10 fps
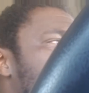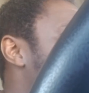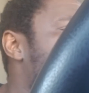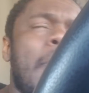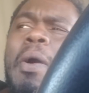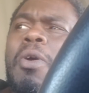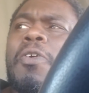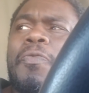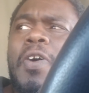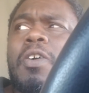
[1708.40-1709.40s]
Nobody want to
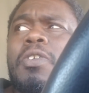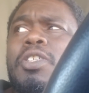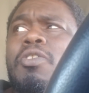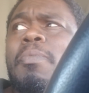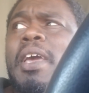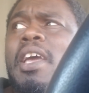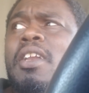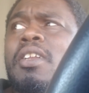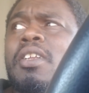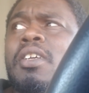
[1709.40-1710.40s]
fuck with you, man.
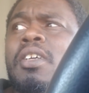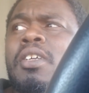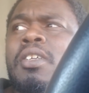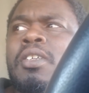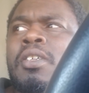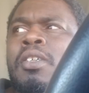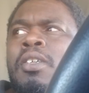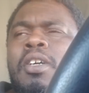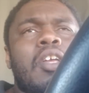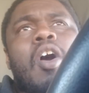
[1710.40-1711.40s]

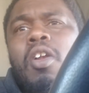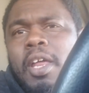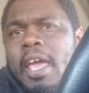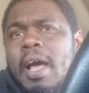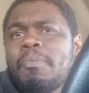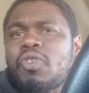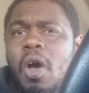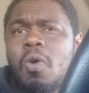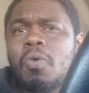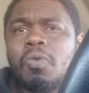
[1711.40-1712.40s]
Because you're going to lead them
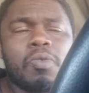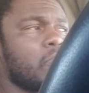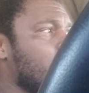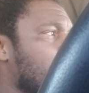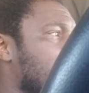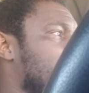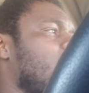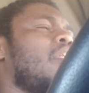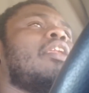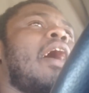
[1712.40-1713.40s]
too. Because you
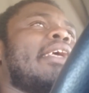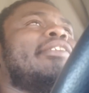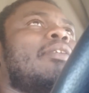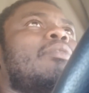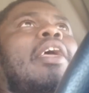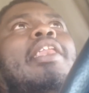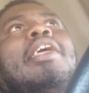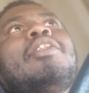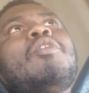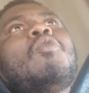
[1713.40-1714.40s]
didn't like something they
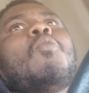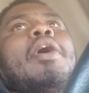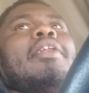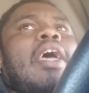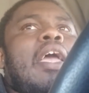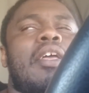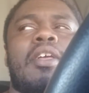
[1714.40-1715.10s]
didn't do one day.